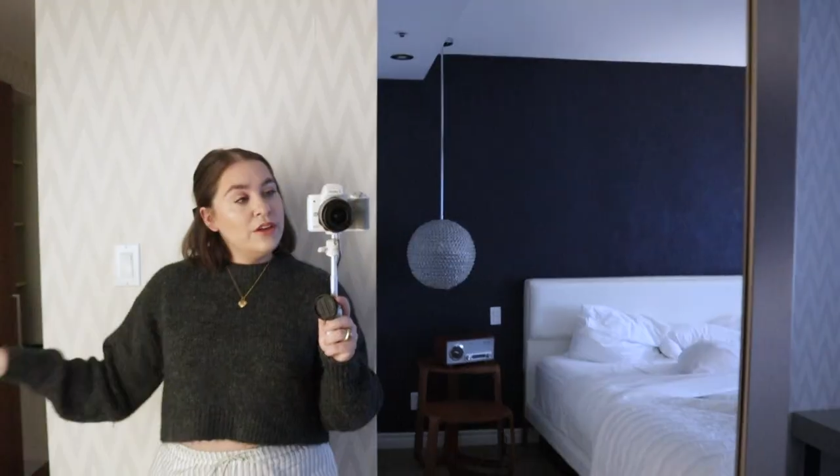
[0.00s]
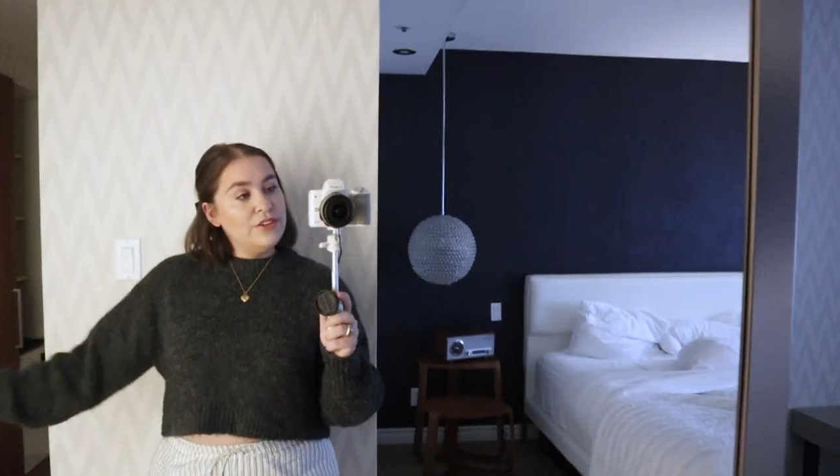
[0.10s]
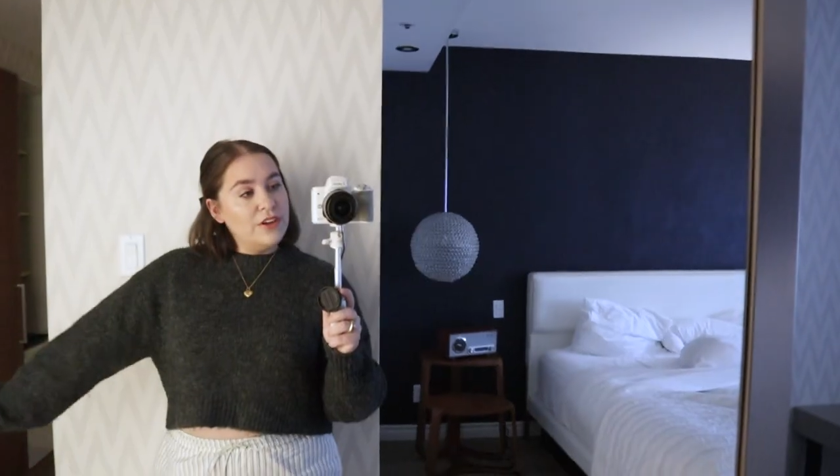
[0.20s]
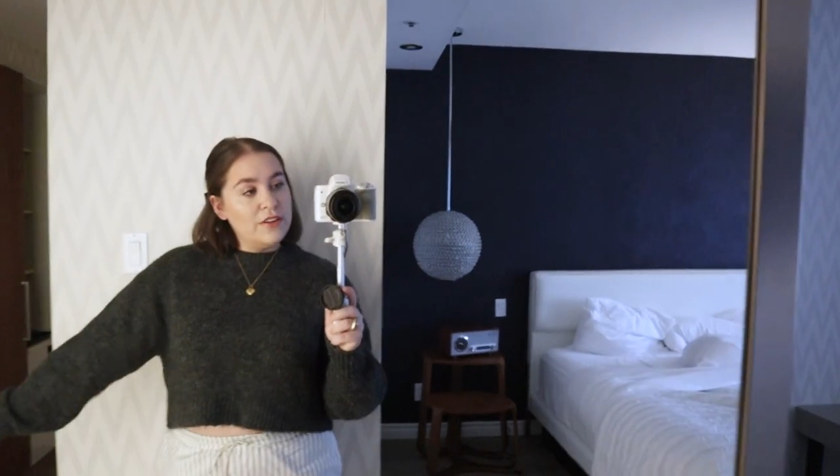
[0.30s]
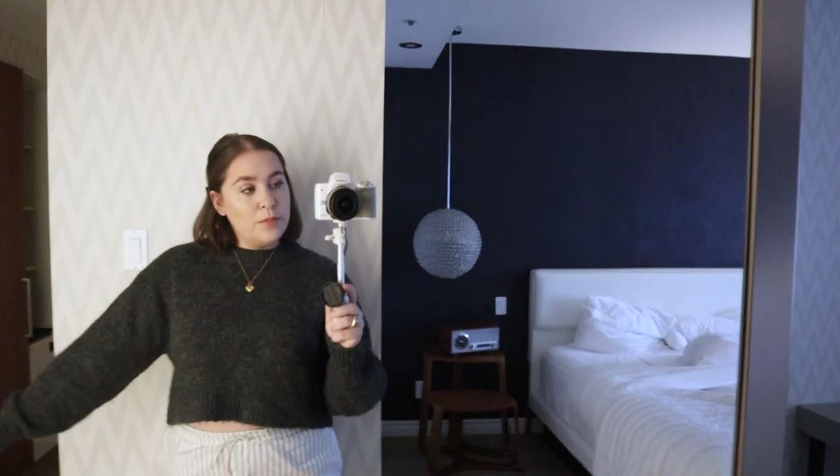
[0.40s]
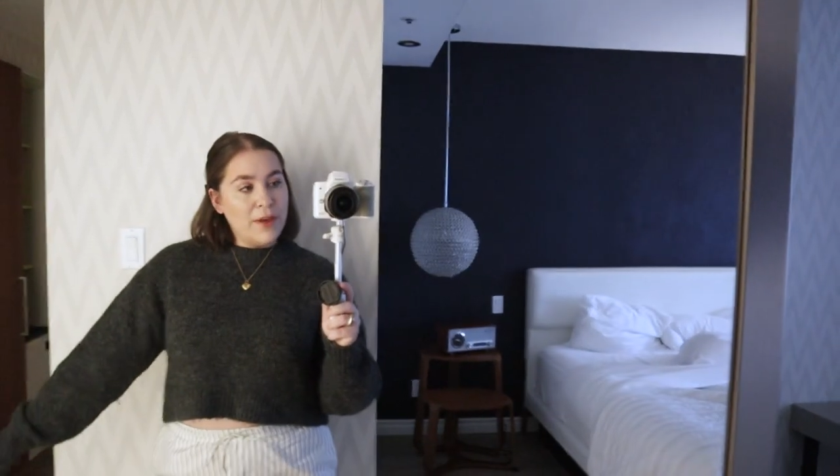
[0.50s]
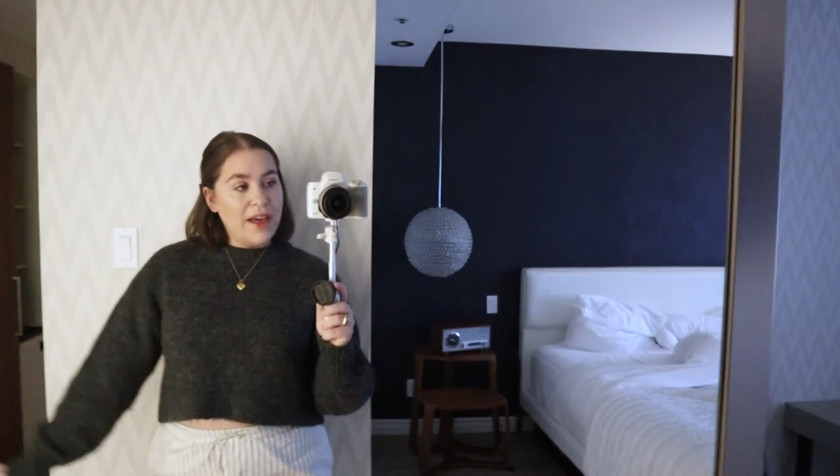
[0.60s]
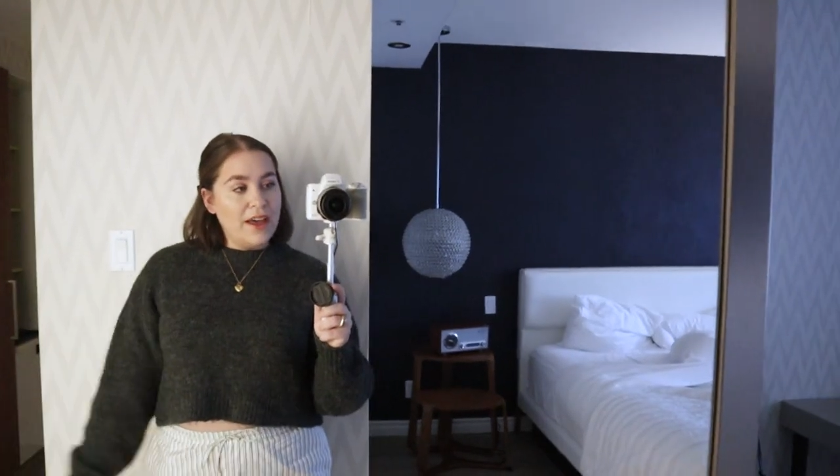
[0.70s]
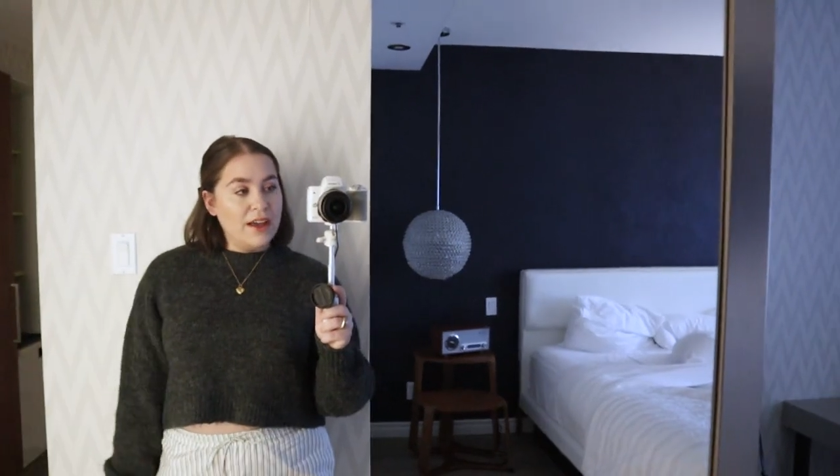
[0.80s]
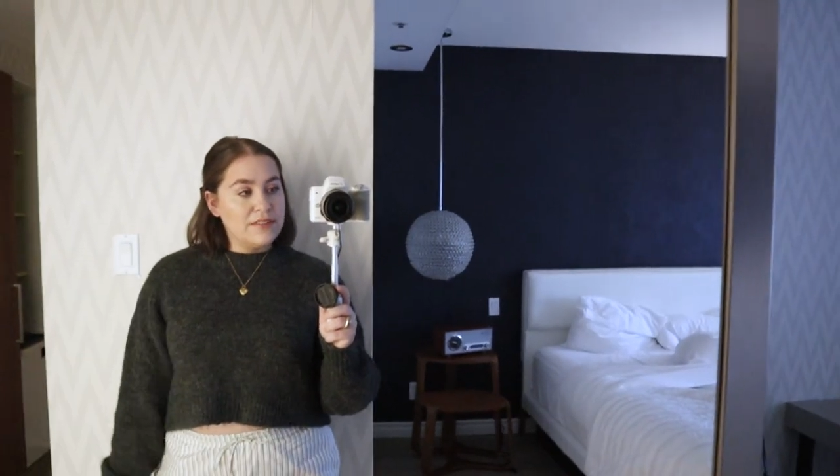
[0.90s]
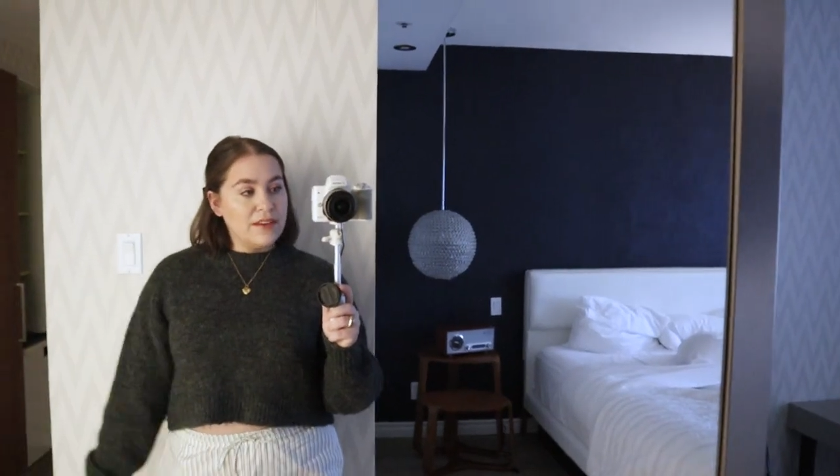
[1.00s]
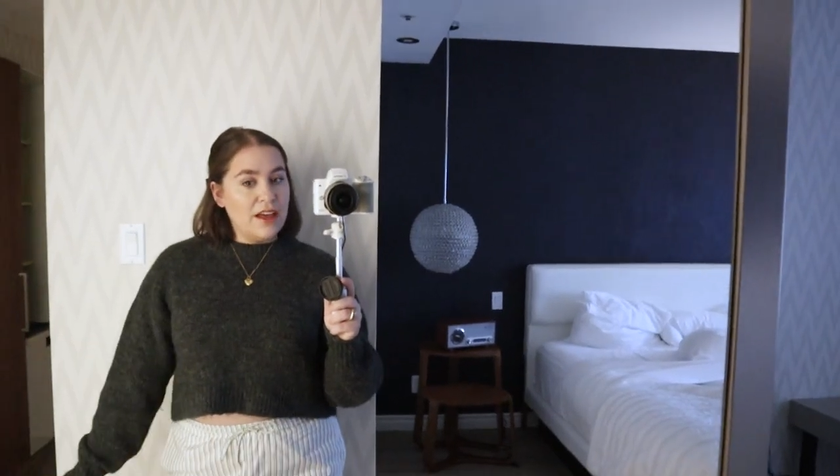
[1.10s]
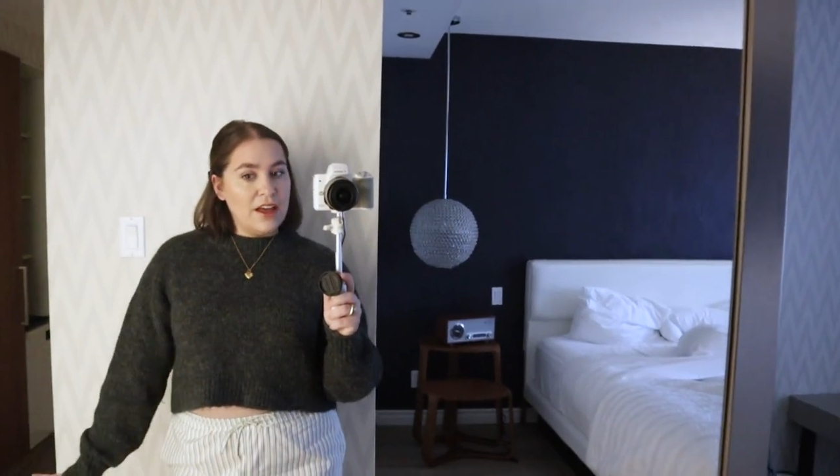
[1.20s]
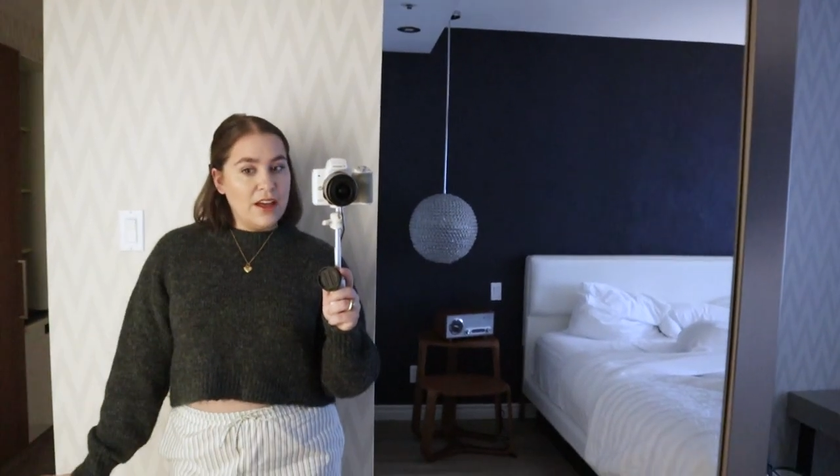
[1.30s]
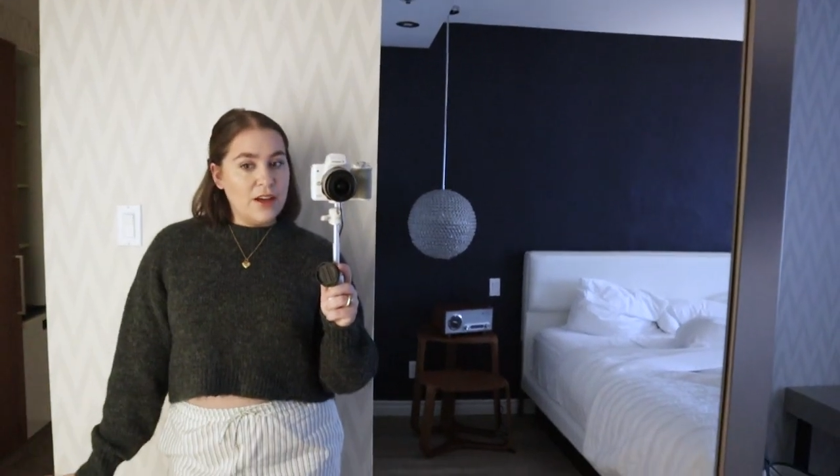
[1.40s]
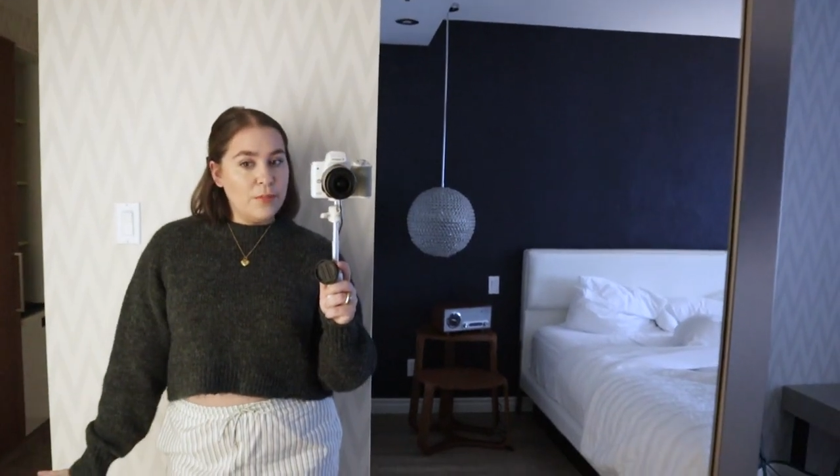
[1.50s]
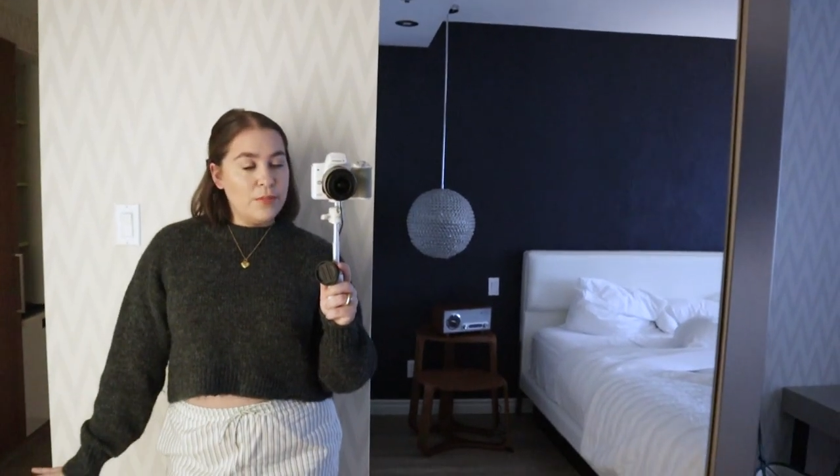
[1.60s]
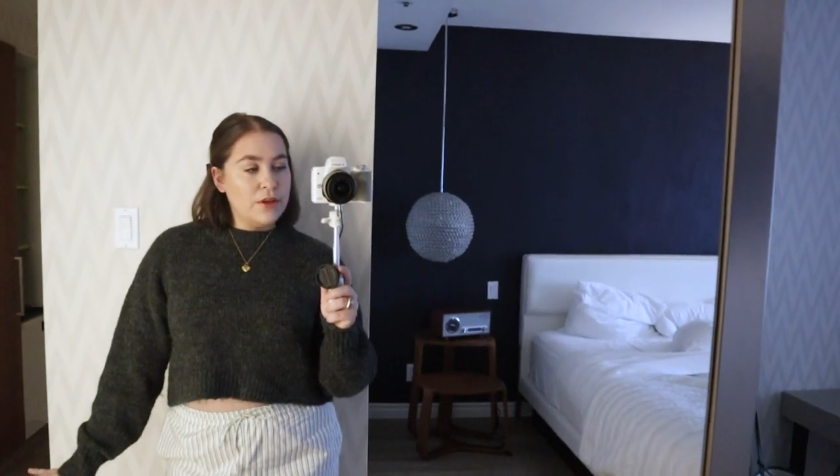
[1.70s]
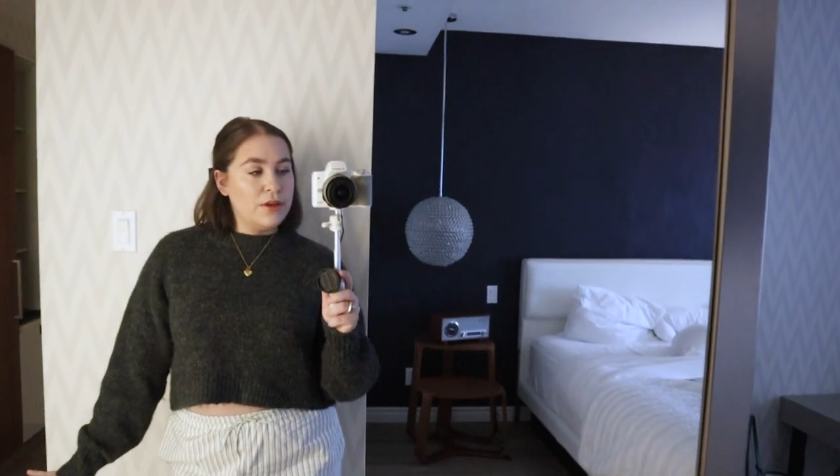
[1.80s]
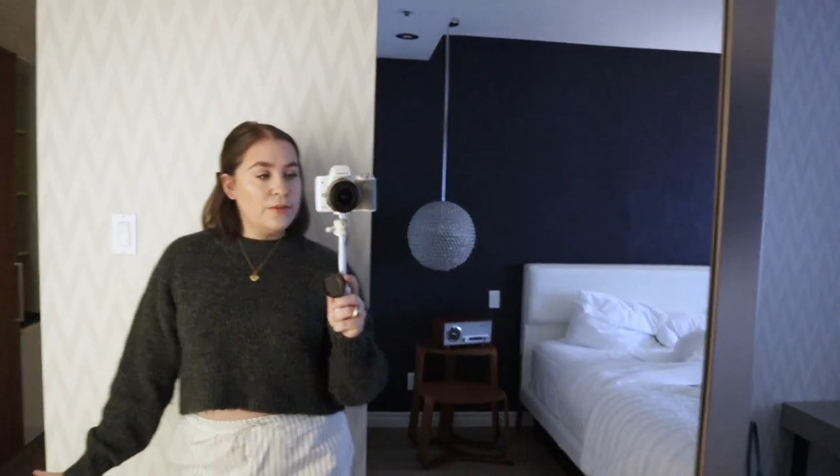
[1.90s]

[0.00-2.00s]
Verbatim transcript: We just packed up,